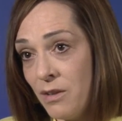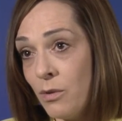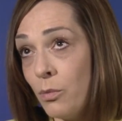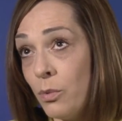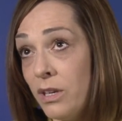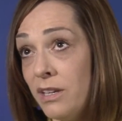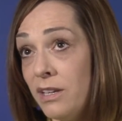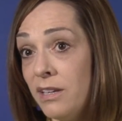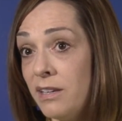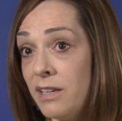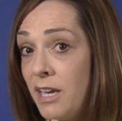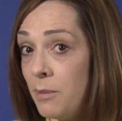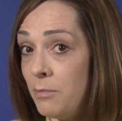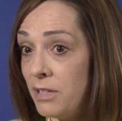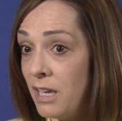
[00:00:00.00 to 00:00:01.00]
We
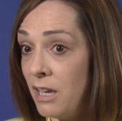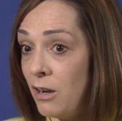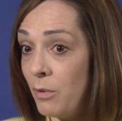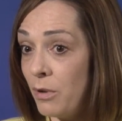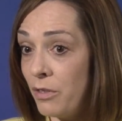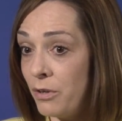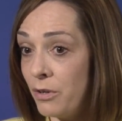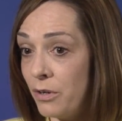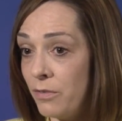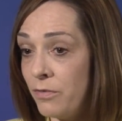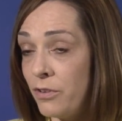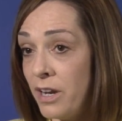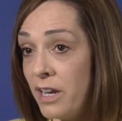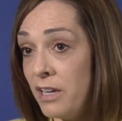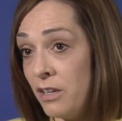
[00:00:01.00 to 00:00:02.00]
kept care with her
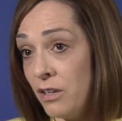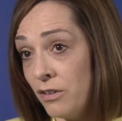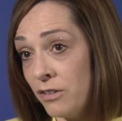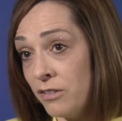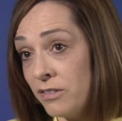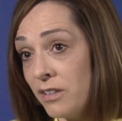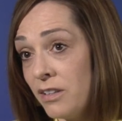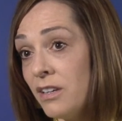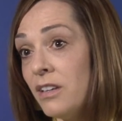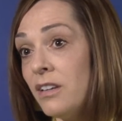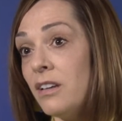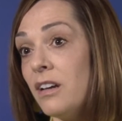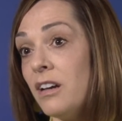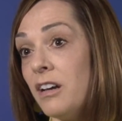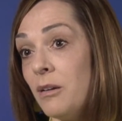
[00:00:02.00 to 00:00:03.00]
for 8 years.
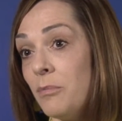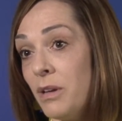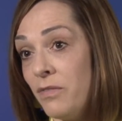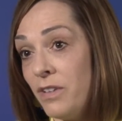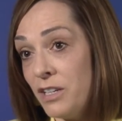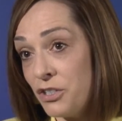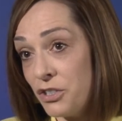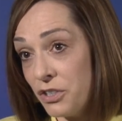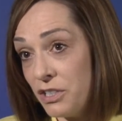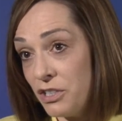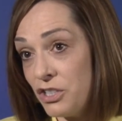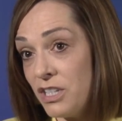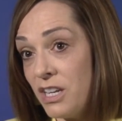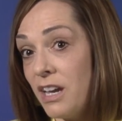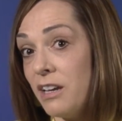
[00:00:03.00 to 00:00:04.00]
Eventually
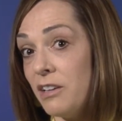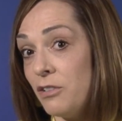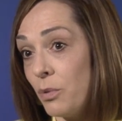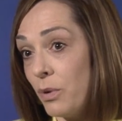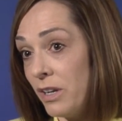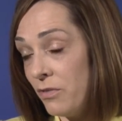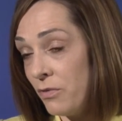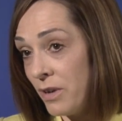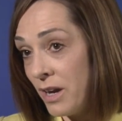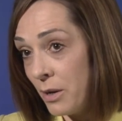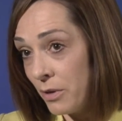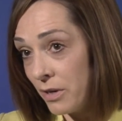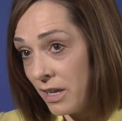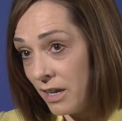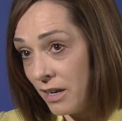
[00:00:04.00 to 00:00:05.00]
she had
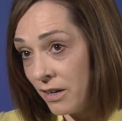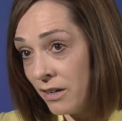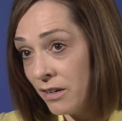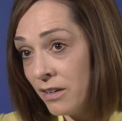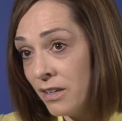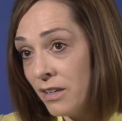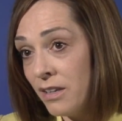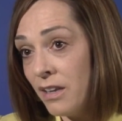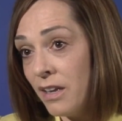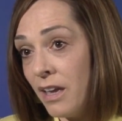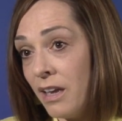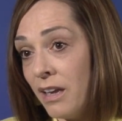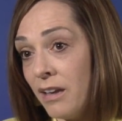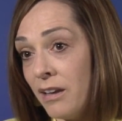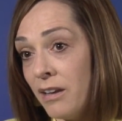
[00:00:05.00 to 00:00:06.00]
24-hour care,
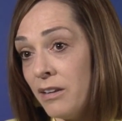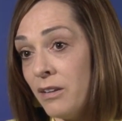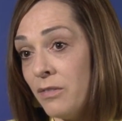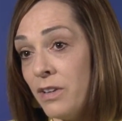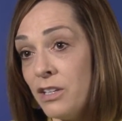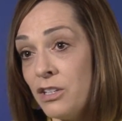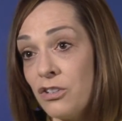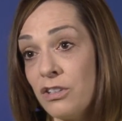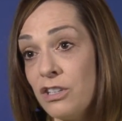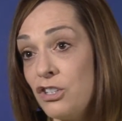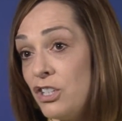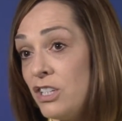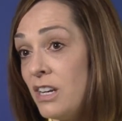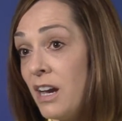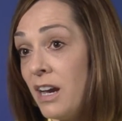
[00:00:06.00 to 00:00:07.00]
and eventually
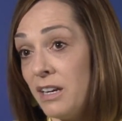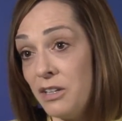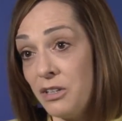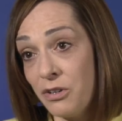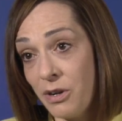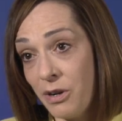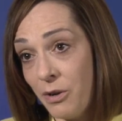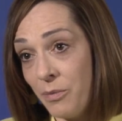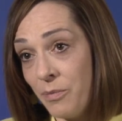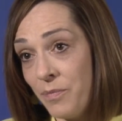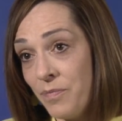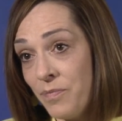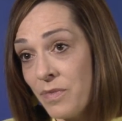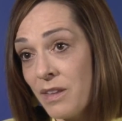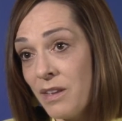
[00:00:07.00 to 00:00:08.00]
she died in her home.
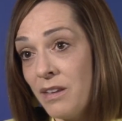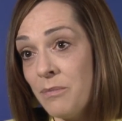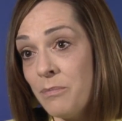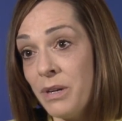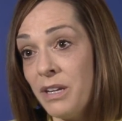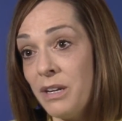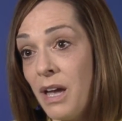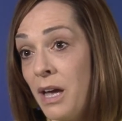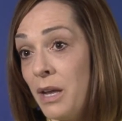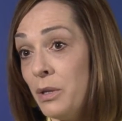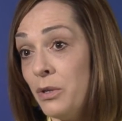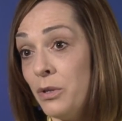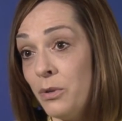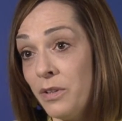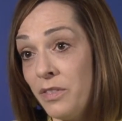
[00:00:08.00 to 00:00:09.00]
But I
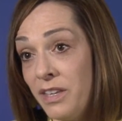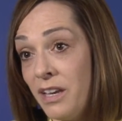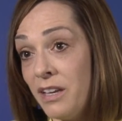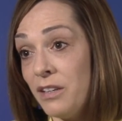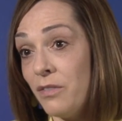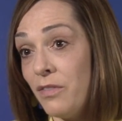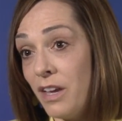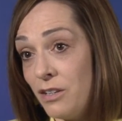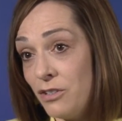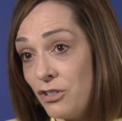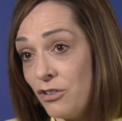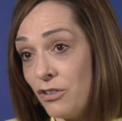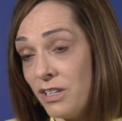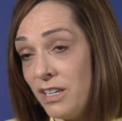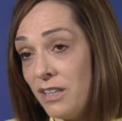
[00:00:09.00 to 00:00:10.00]
knew at the end of that
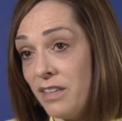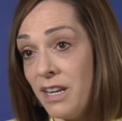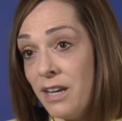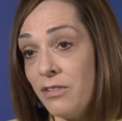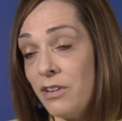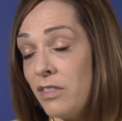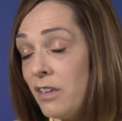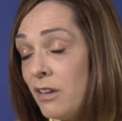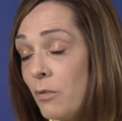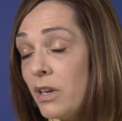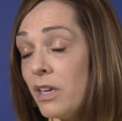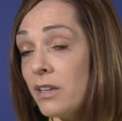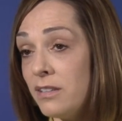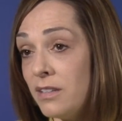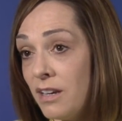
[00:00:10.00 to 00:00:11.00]
journey that everything we
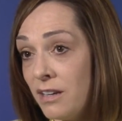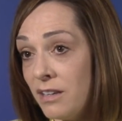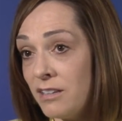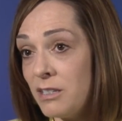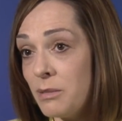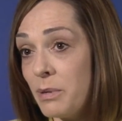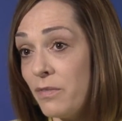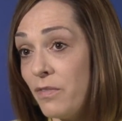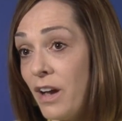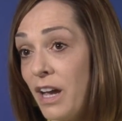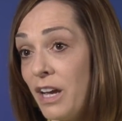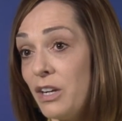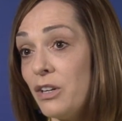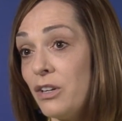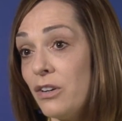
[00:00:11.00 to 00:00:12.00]
had done to
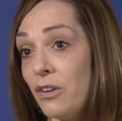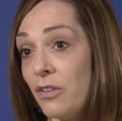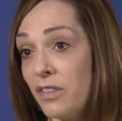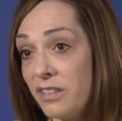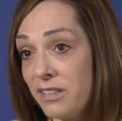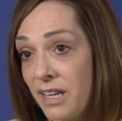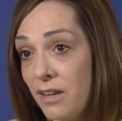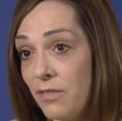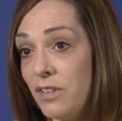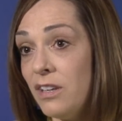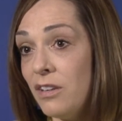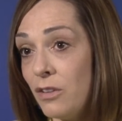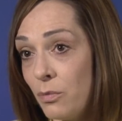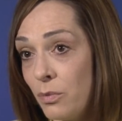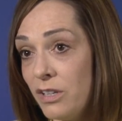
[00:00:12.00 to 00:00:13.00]
provide her the safety
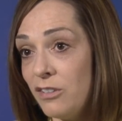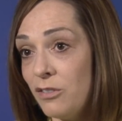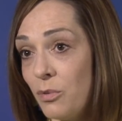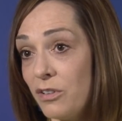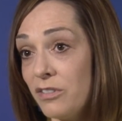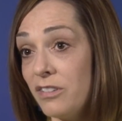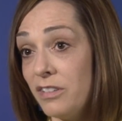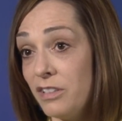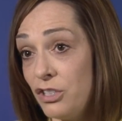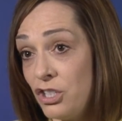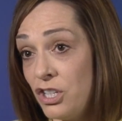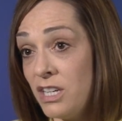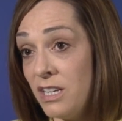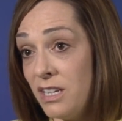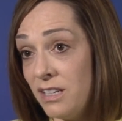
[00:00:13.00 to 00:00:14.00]
and the resources that
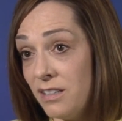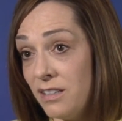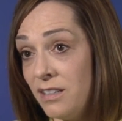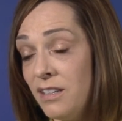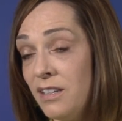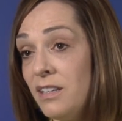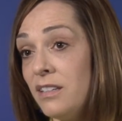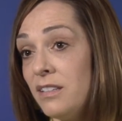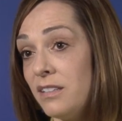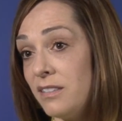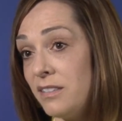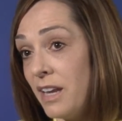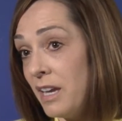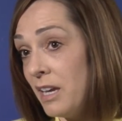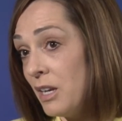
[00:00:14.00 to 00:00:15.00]
she needed to
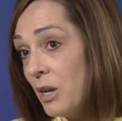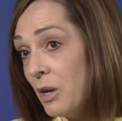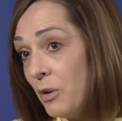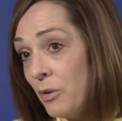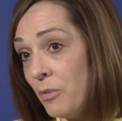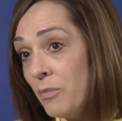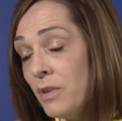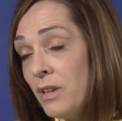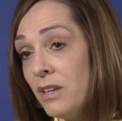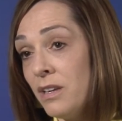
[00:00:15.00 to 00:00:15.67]
stay at home